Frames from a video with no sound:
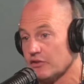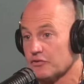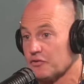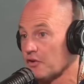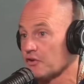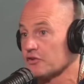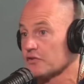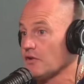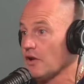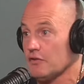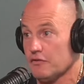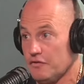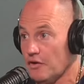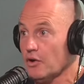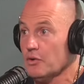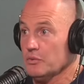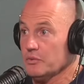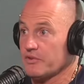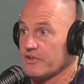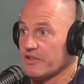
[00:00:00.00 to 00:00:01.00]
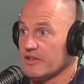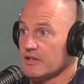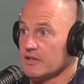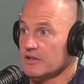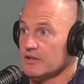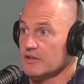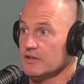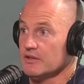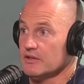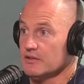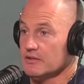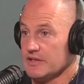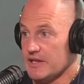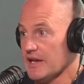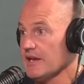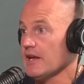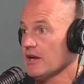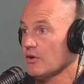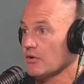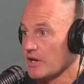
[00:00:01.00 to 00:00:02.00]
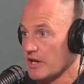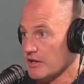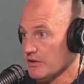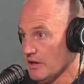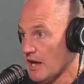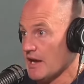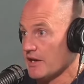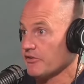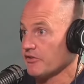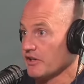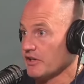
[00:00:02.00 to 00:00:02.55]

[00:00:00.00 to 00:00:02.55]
first of all, vote. Get out and actually